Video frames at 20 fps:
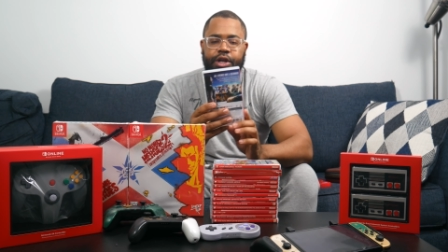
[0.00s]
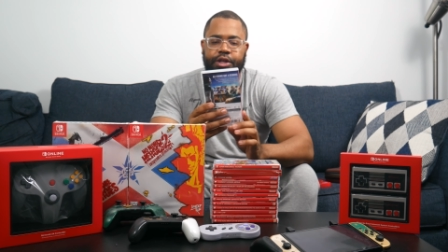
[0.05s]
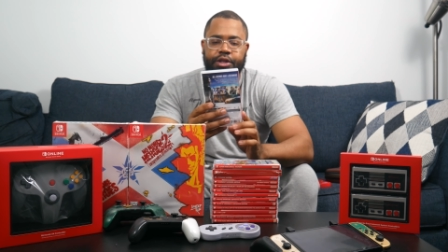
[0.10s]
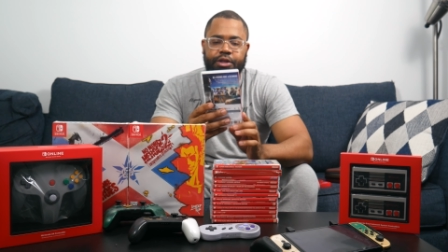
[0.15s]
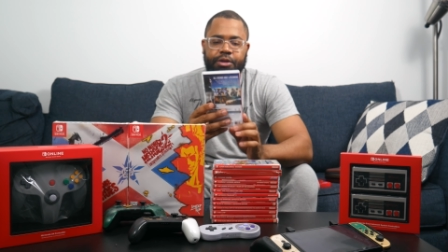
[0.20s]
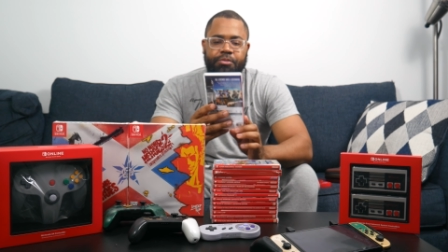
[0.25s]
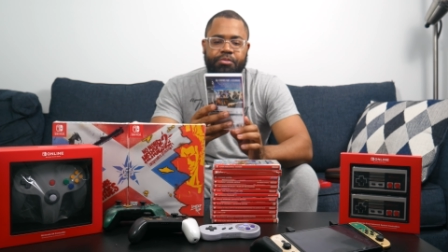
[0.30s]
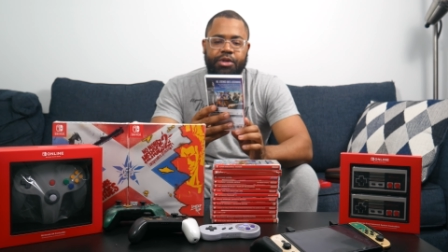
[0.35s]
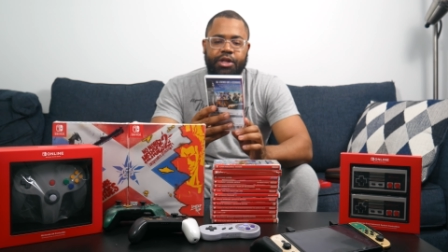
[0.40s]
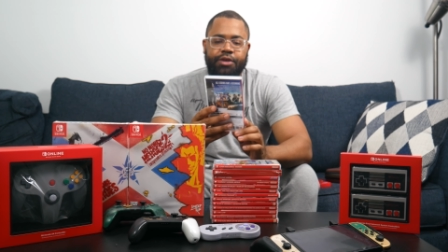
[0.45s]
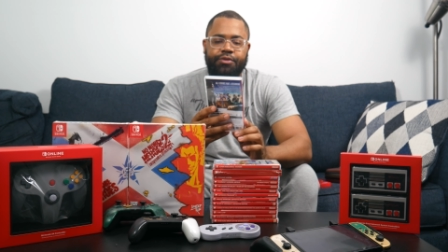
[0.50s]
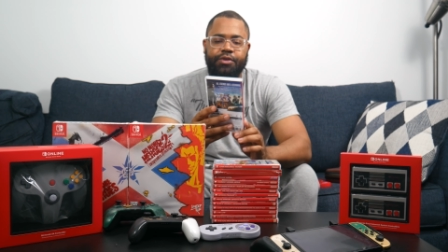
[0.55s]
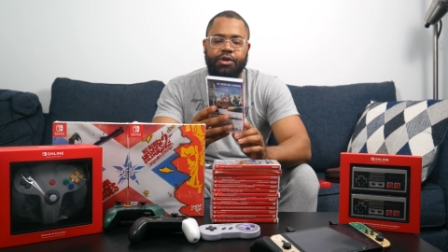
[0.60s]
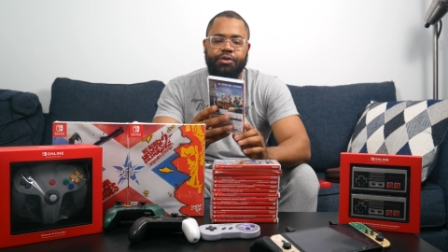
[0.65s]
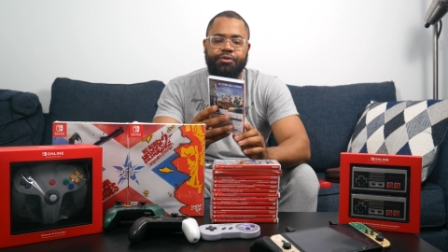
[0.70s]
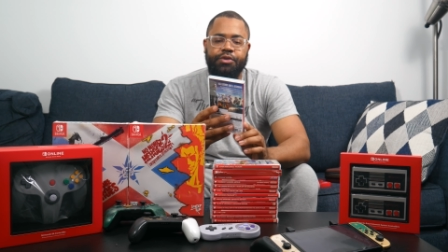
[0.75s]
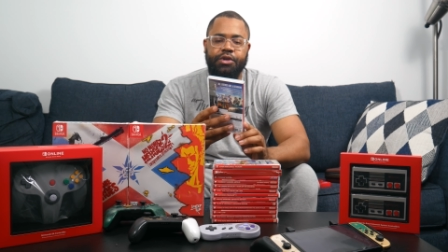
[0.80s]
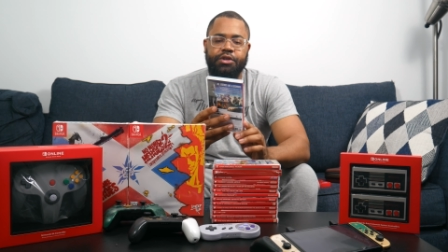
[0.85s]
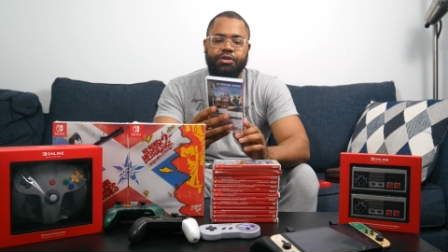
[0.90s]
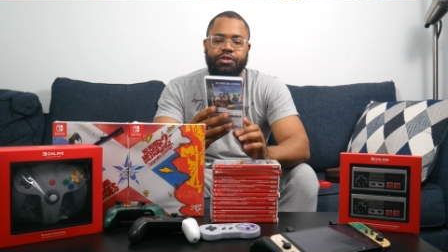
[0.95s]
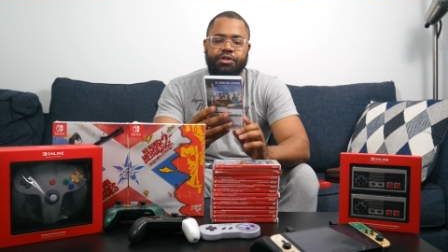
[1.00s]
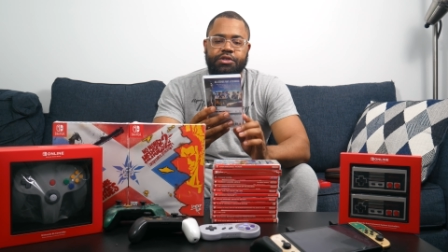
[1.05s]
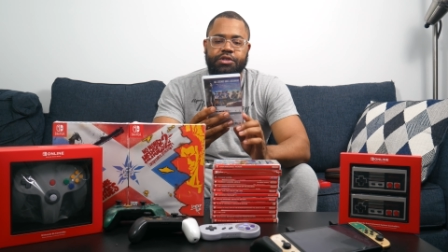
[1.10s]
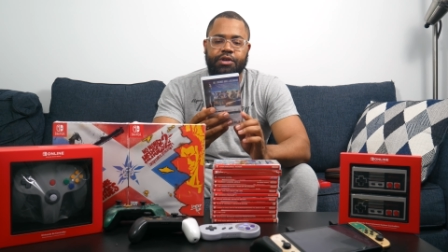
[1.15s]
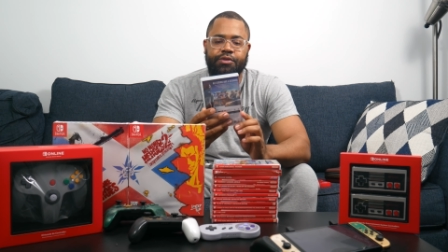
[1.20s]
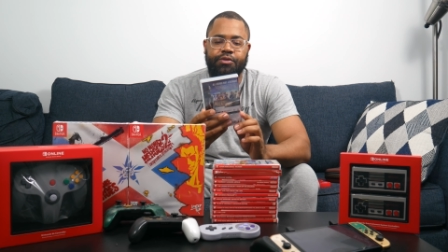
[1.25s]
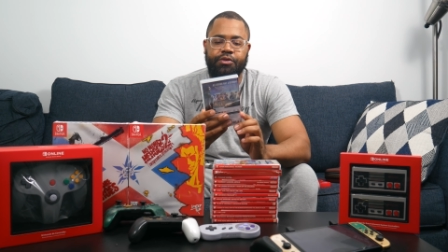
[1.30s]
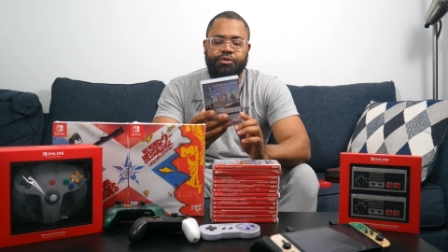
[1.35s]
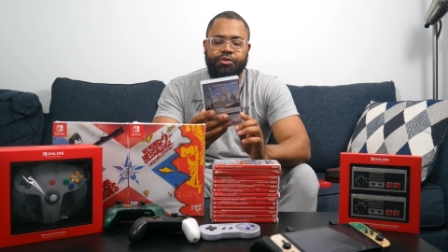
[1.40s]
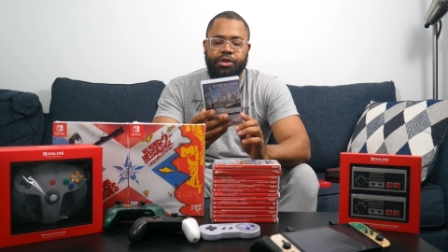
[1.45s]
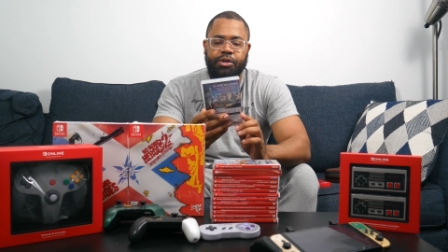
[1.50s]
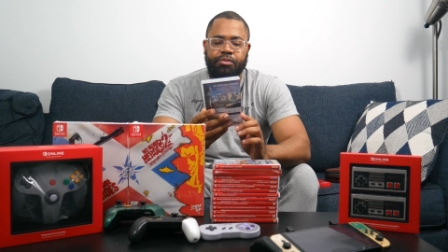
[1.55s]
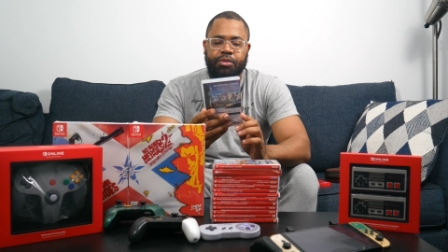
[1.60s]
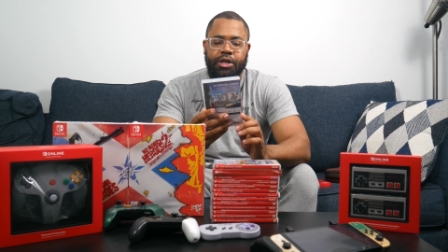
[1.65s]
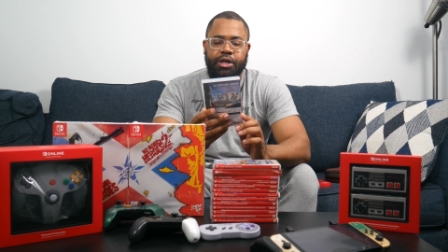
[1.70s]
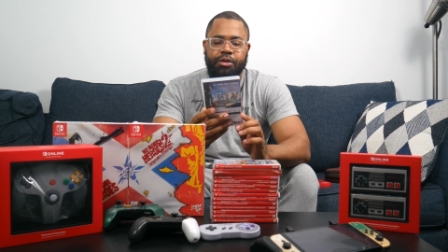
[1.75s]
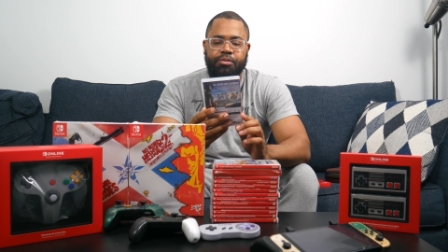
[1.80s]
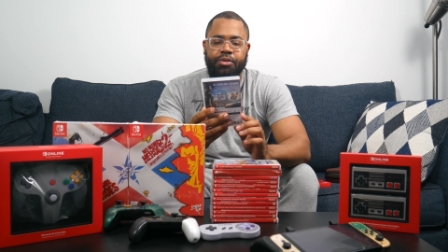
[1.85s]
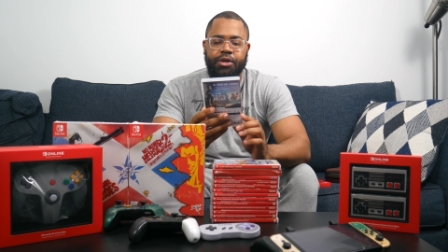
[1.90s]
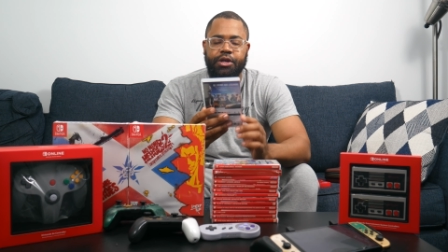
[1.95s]
I did play Final Fantasy VII
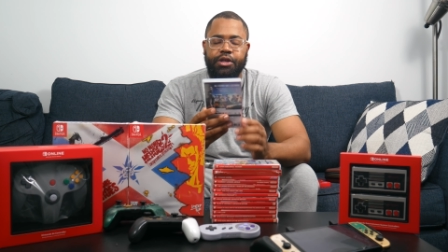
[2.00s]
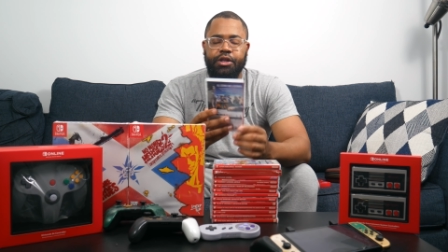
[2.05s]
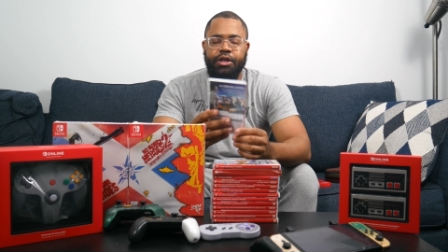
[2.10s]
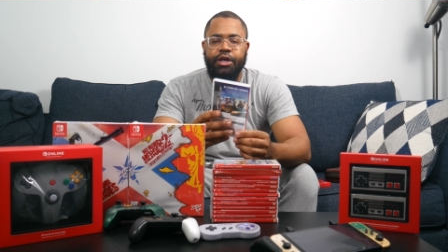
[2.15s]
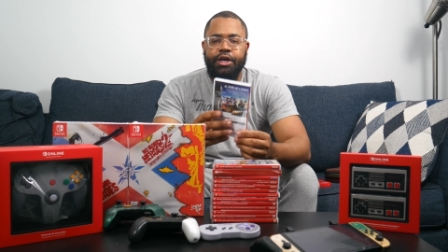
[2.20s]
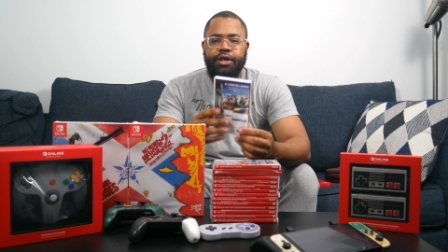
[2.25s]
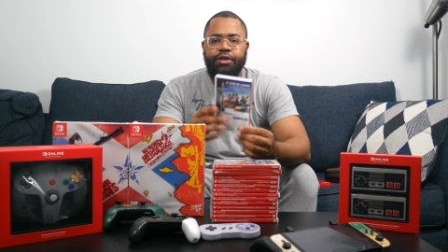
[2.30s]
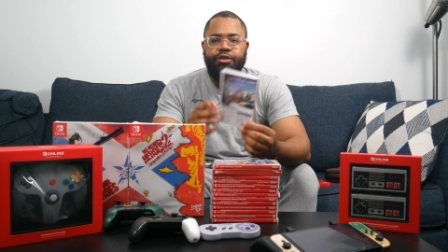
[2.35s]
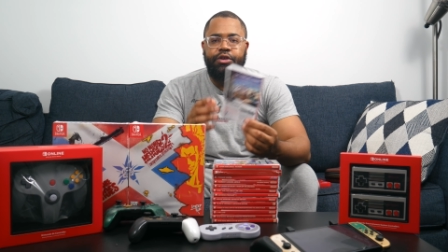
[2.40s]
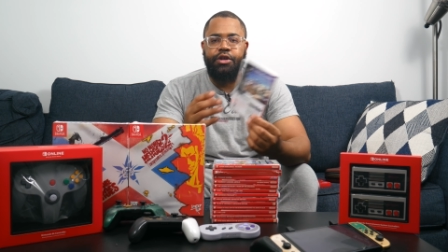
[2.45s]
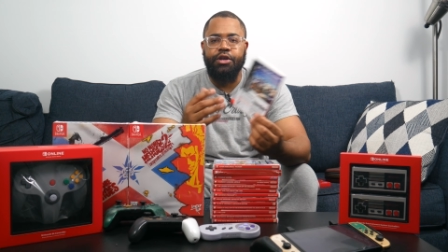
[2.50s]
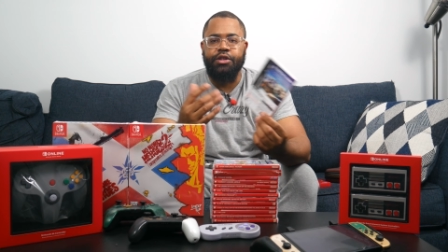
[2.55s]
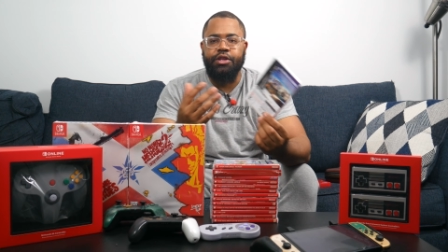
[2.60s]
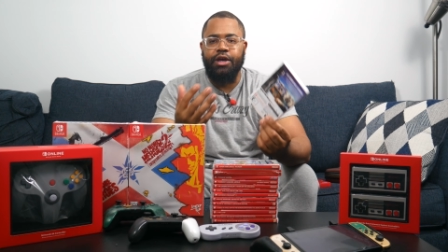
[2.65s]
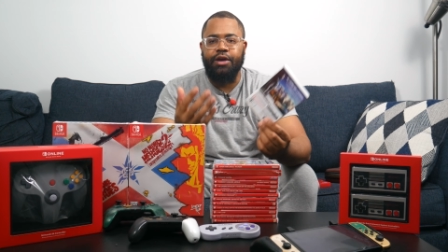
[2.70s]
Remake, but to